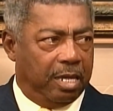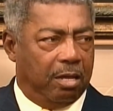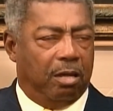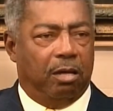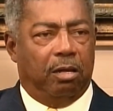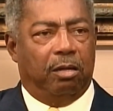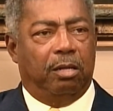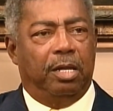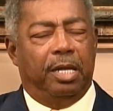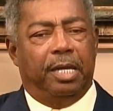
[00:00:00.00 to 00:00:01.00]
To
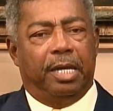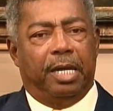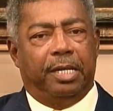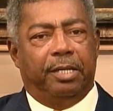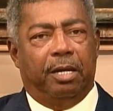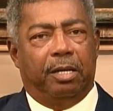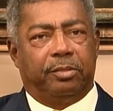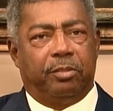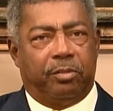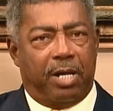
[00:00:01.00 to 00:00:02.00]

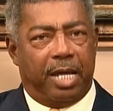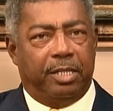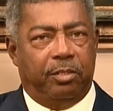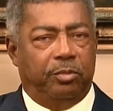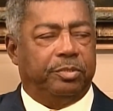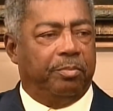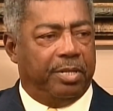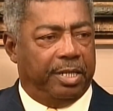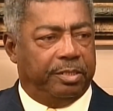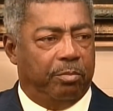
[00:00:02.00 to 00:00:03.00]
try to do some
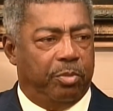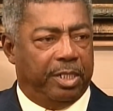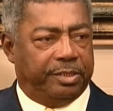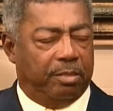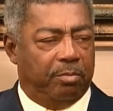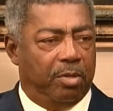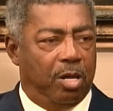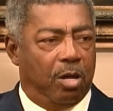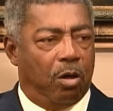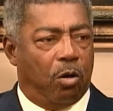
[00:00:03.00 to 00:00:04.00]
things to bring some
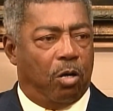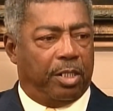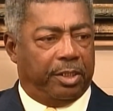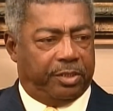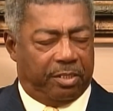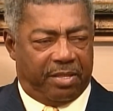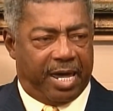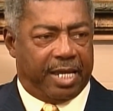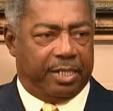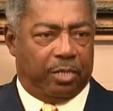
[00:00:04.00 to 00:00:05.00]
order to
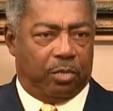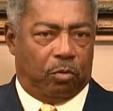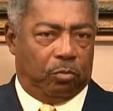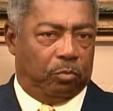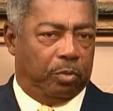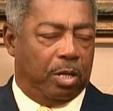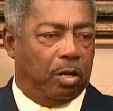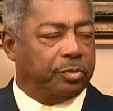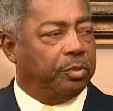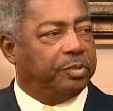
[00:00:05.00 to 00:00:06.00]
that. We
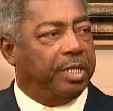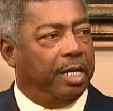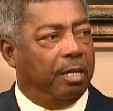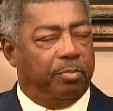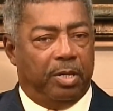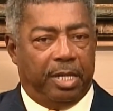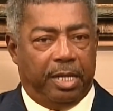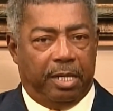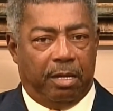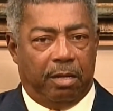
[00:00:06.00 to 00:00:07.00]
also set up
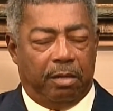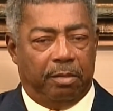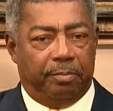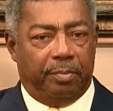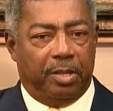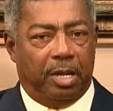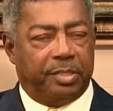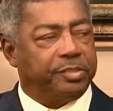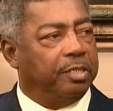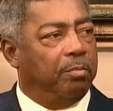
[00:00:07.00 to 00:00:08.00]
a
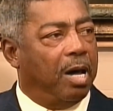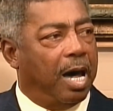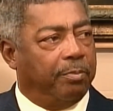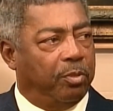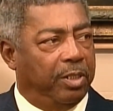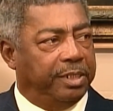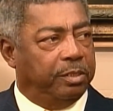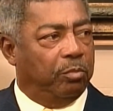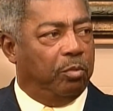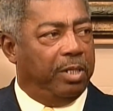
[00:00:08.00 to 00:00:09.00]
summer
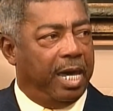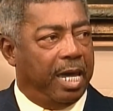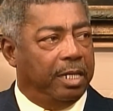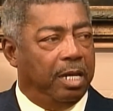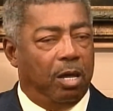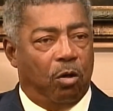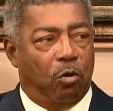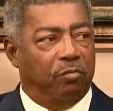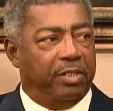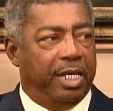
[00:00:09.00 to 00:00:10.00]
operation where we had
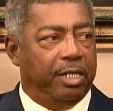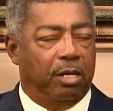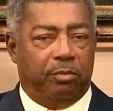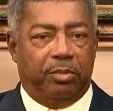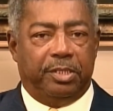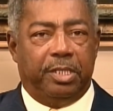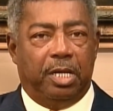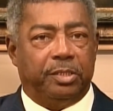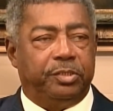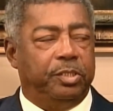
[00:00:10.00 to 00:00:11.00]
over
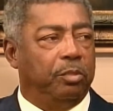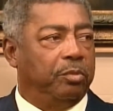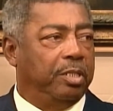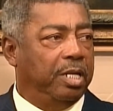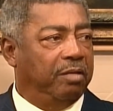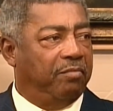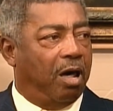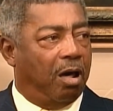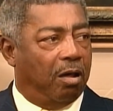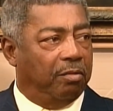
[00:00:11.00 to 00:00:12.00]
800 children
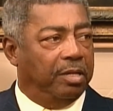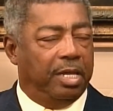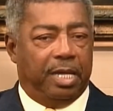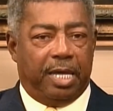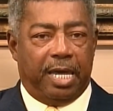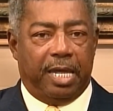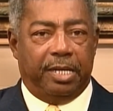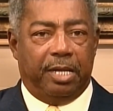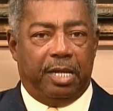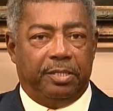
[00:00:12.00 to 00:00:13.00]
involved. Yeah. Yeah.
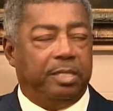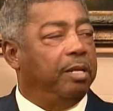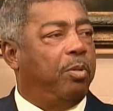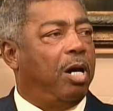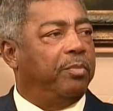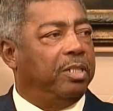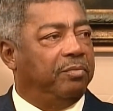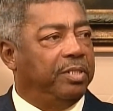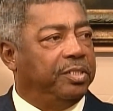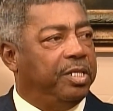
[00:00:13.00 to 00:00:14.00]
And the Department of
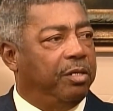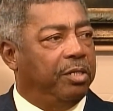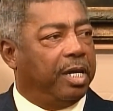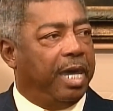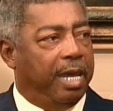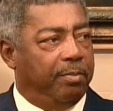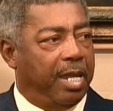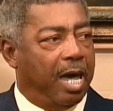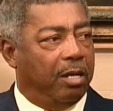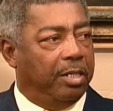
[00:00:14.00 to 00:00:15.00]
Interior came
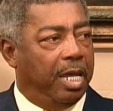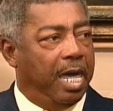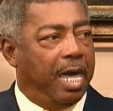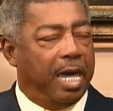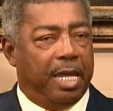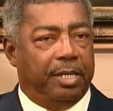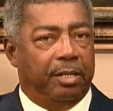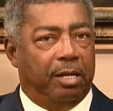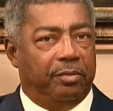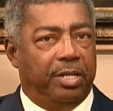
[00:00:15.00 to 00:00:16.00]
down, and
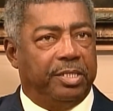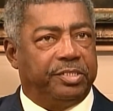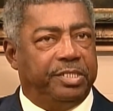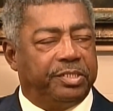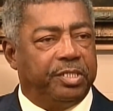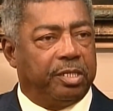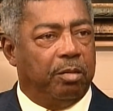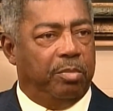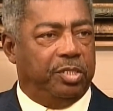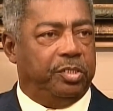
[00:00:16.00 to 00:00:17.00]
the assistant
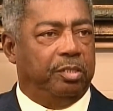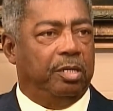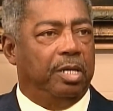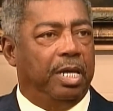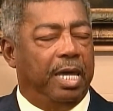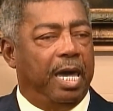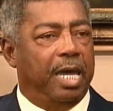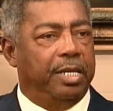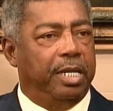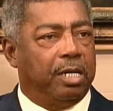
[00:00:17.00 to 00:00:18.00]
commissioner,
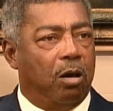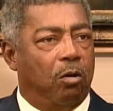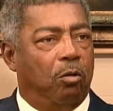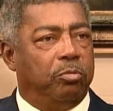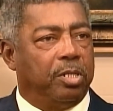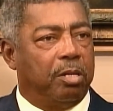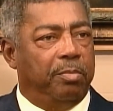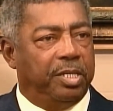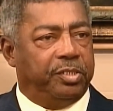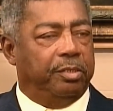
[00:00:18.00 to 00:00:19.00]
and he called the
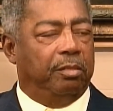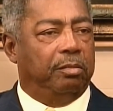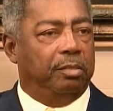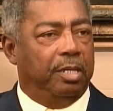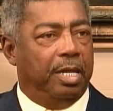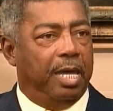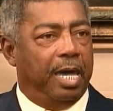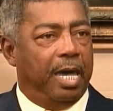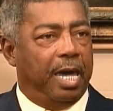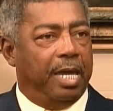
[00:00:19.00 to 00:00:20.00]
commissioner
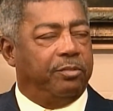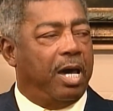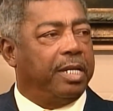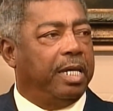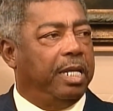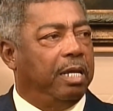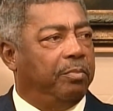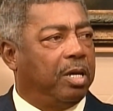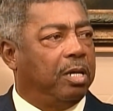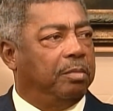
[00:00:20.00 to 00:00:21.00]
and try to get him
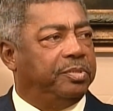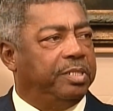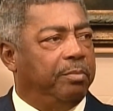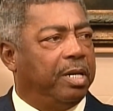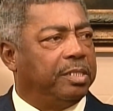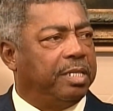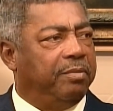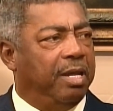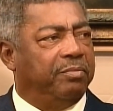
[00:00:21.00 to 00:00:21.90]
to come see, because they've never